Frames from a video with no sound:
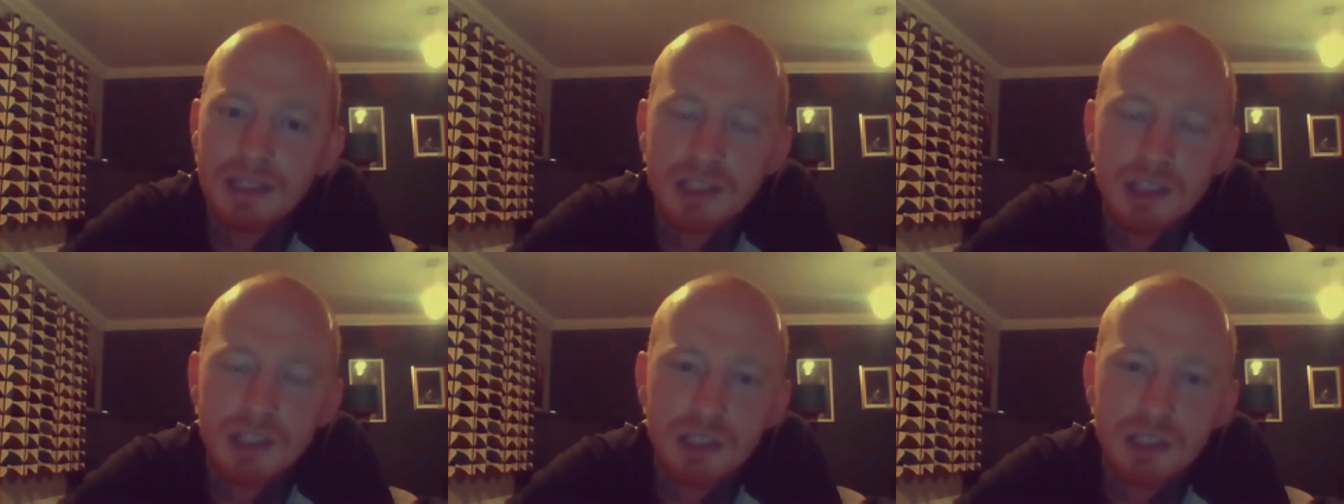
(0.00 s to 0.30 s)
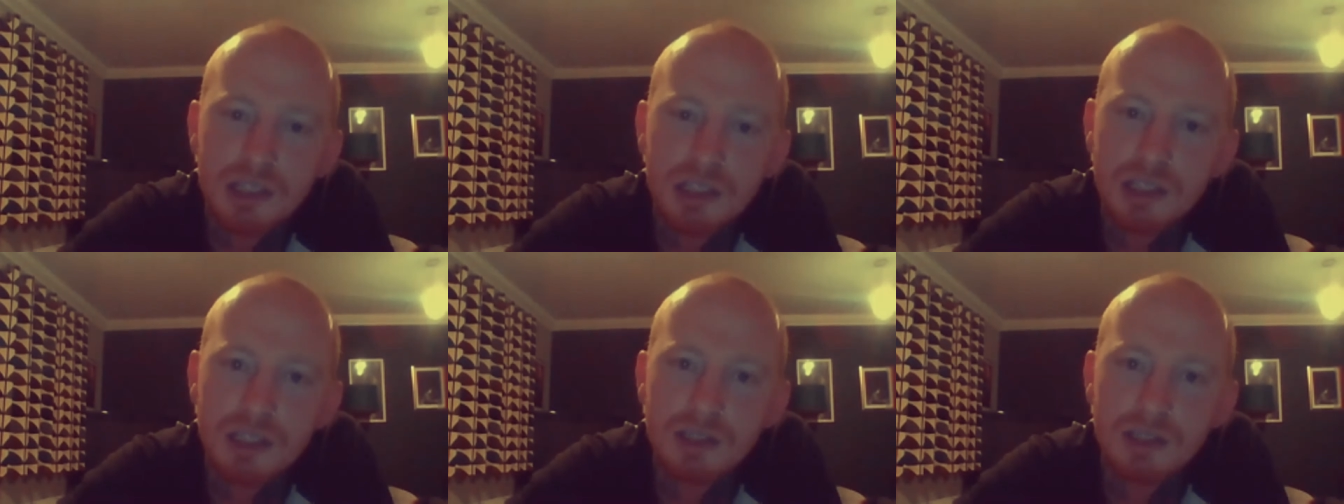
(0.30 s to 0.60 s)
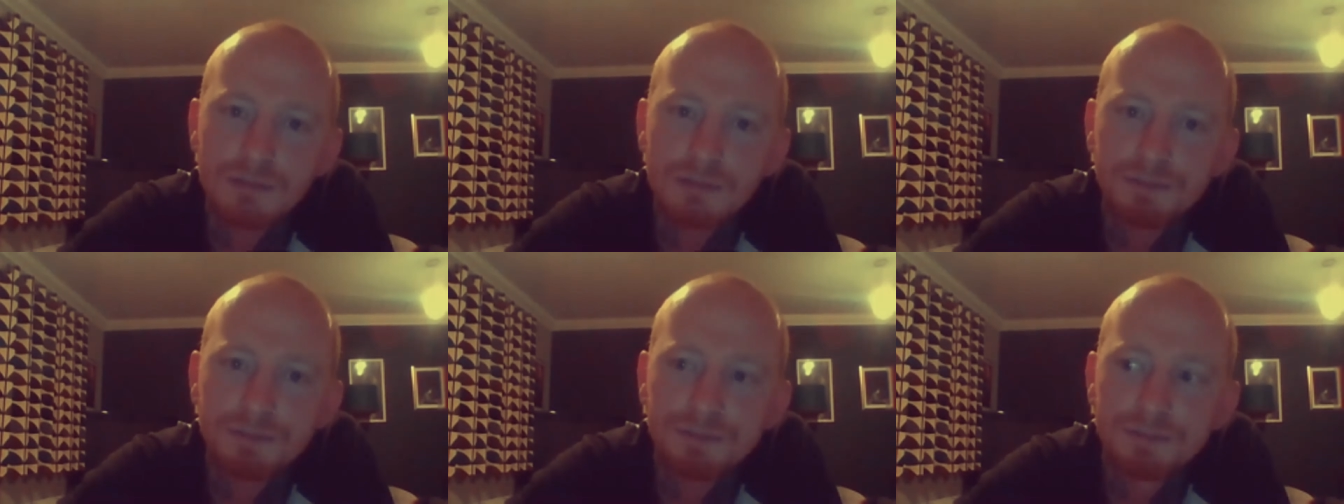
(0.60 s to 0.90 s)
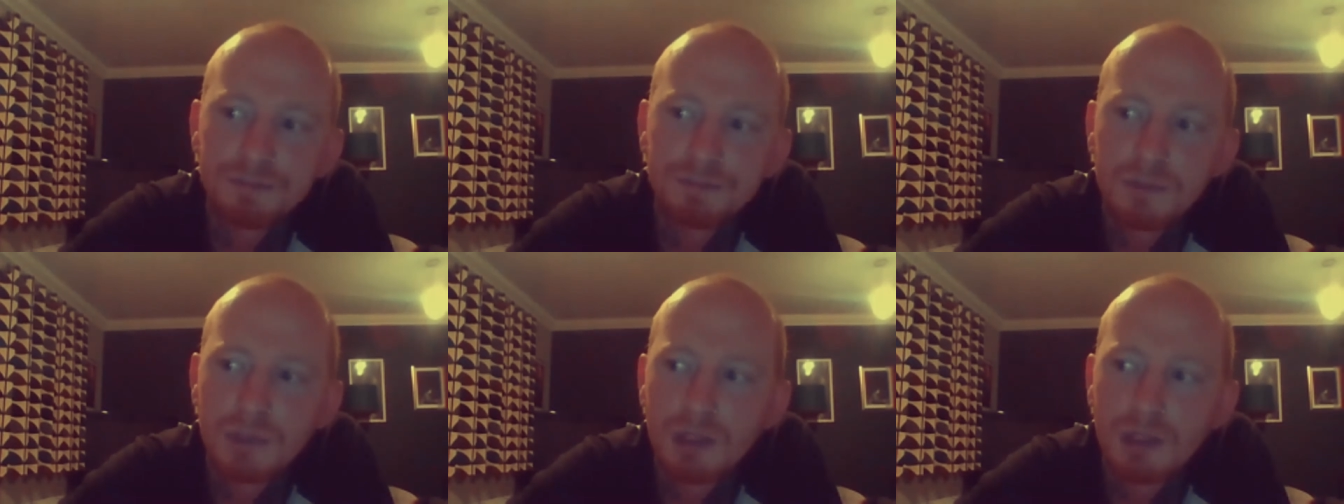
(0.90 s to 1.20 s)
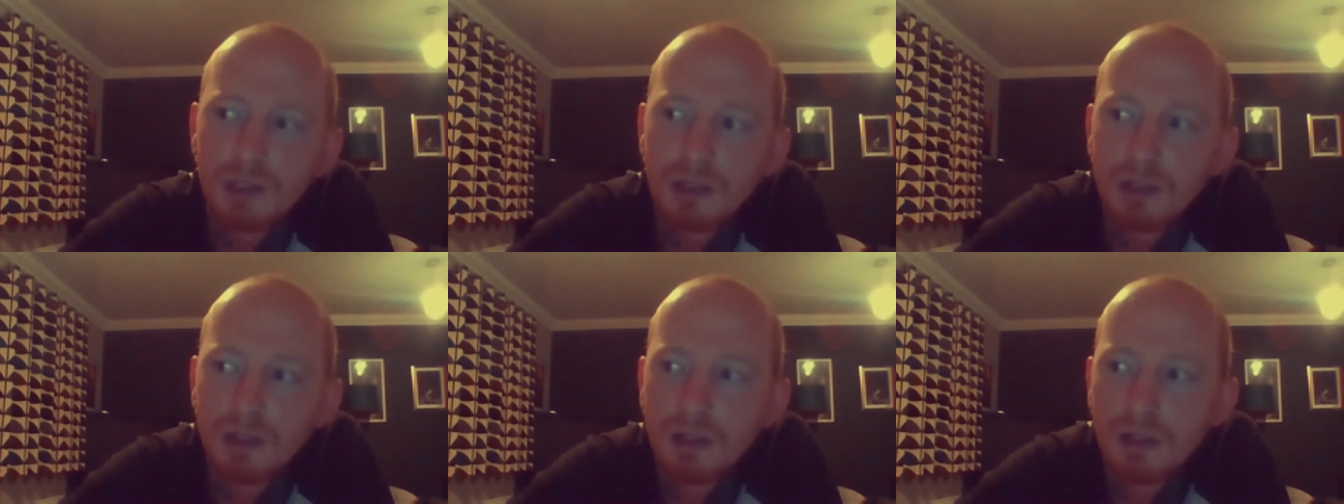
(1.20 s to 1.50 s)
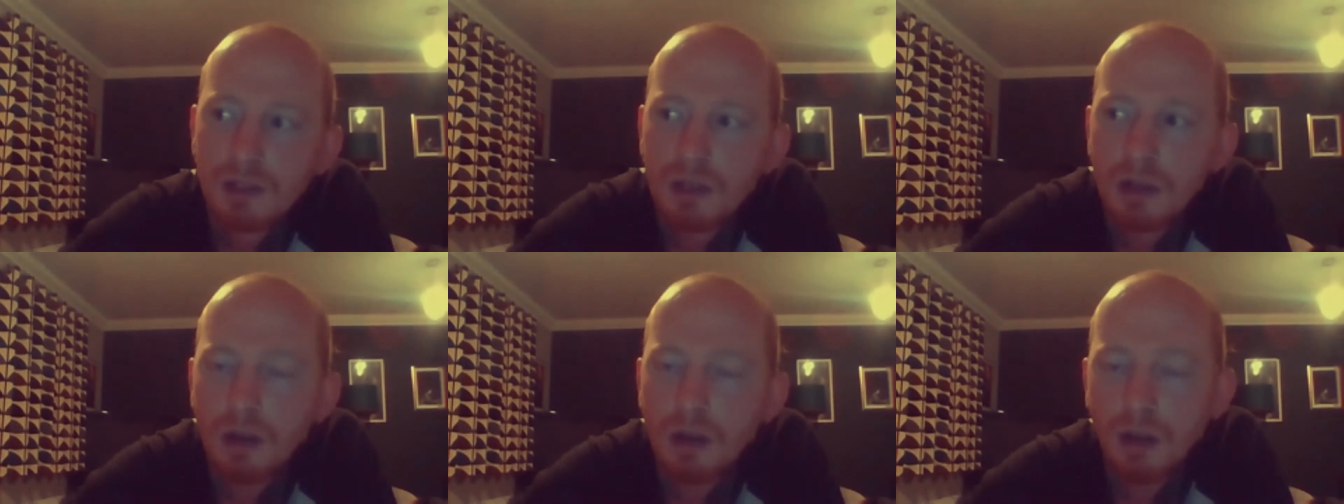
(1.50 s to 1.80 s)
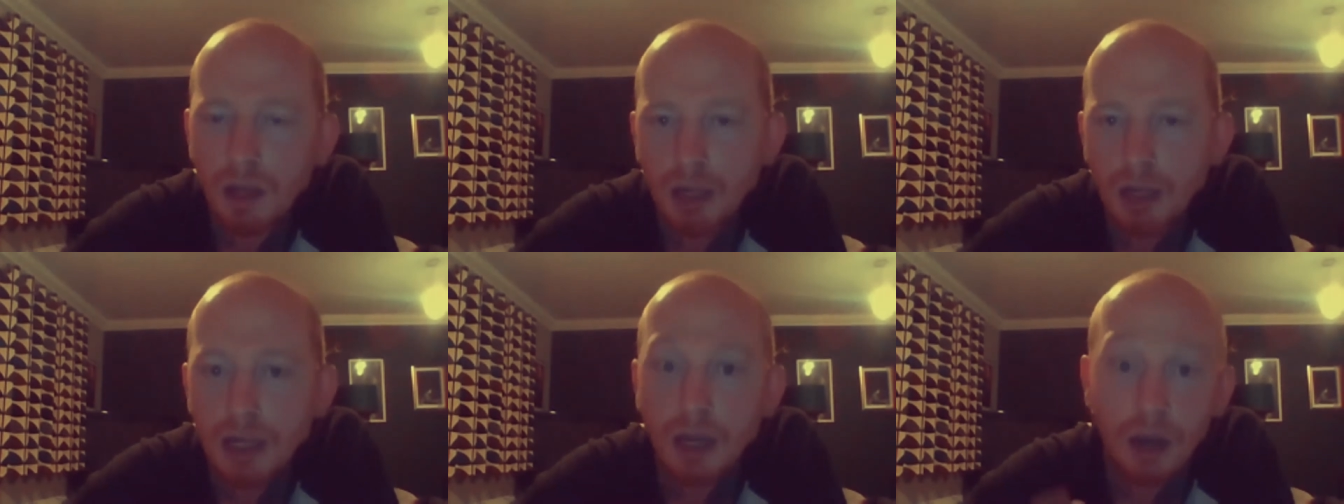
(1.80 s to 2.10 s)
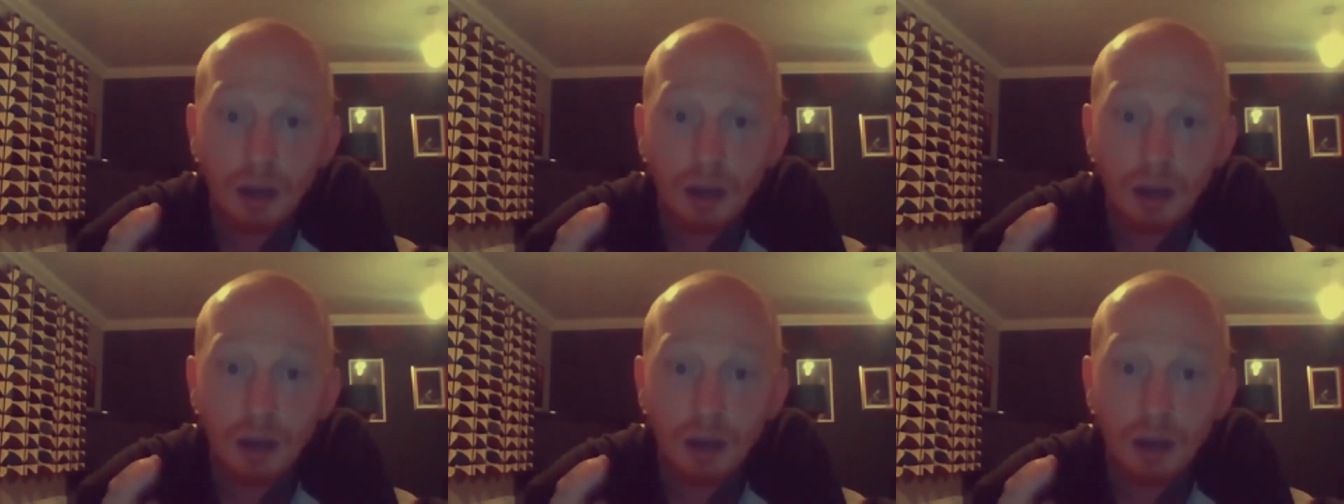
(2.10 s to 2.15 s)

just like,